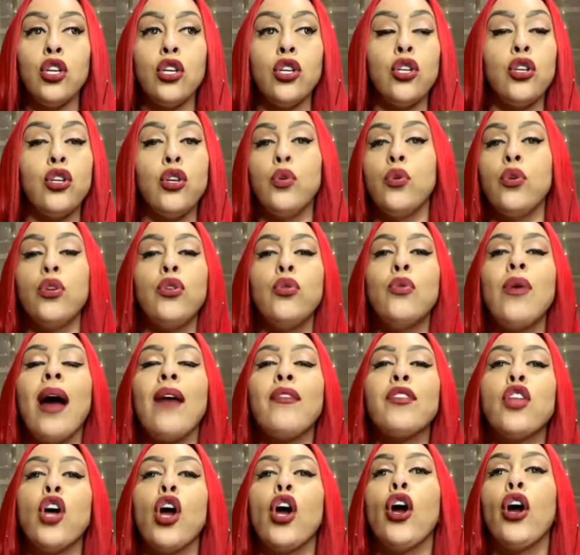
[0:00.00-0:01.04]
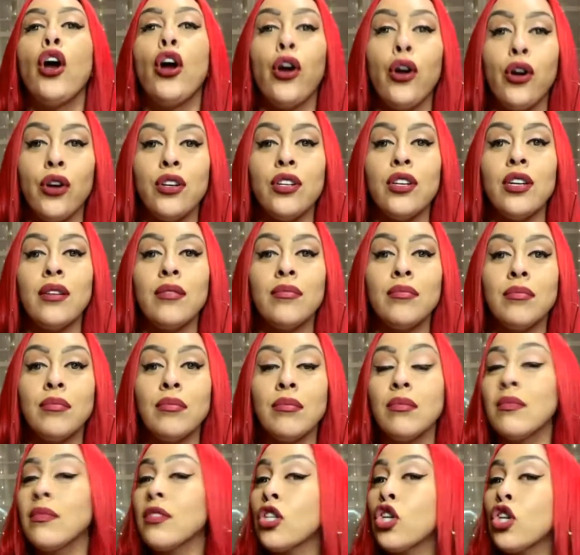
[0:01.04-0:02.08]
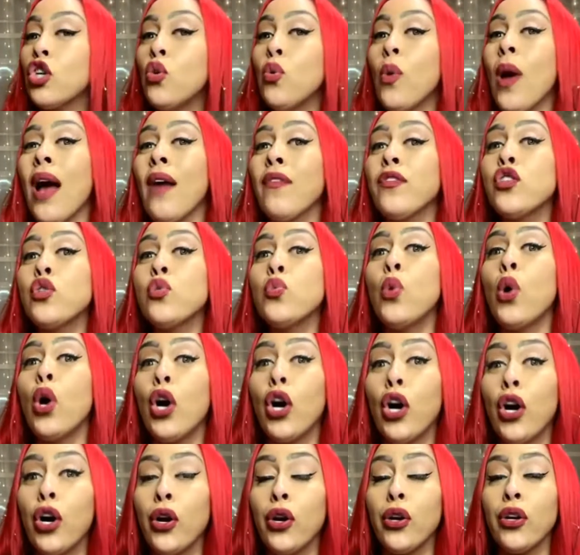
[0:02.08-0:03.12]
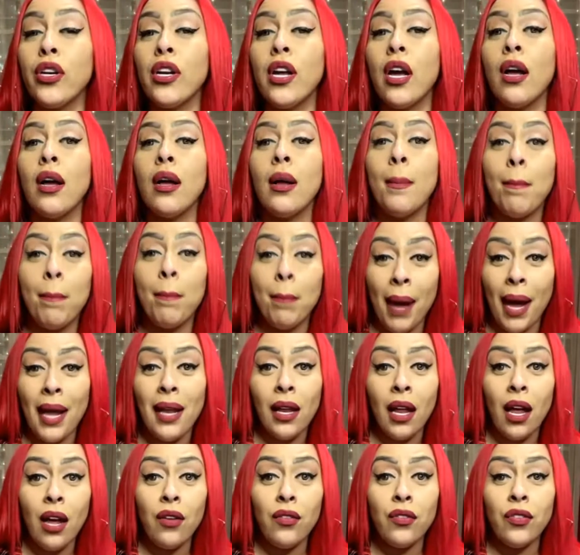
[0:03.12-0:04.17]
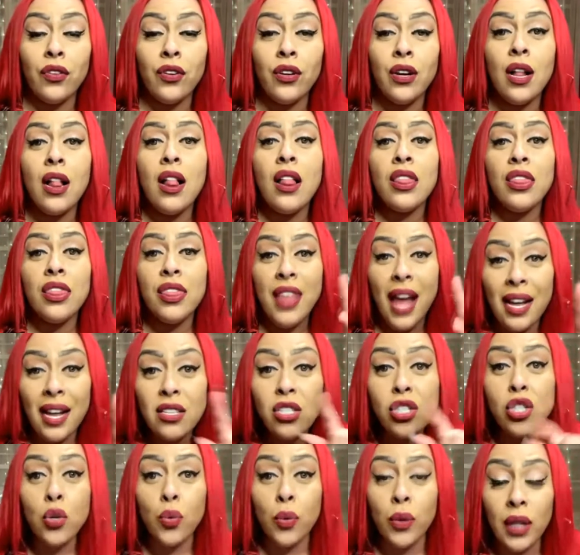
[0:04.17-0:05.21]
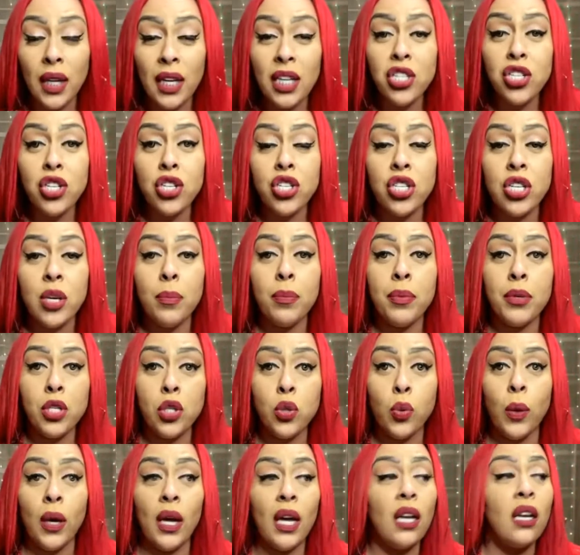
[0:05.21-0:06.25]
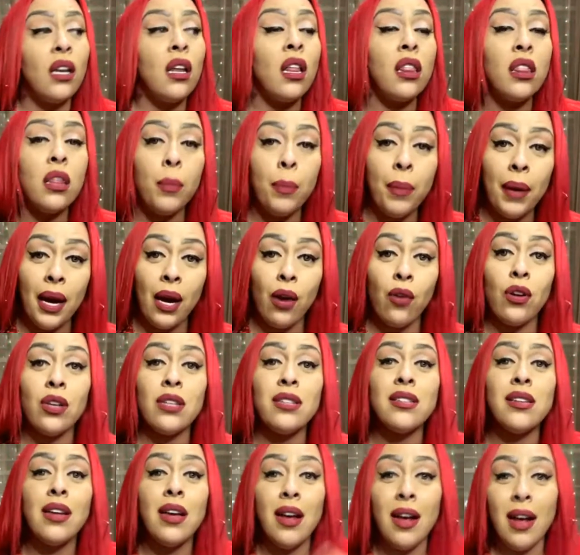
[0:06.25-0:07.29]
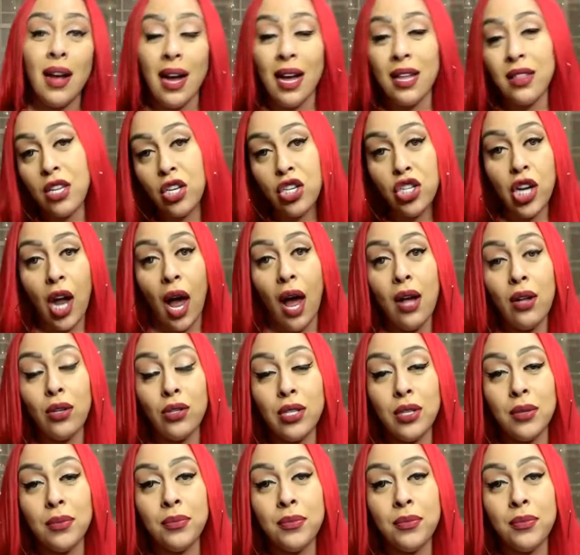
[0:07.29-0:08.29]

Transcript: You have to earn. You have to earn my love. That's the relationship between the parent and the child.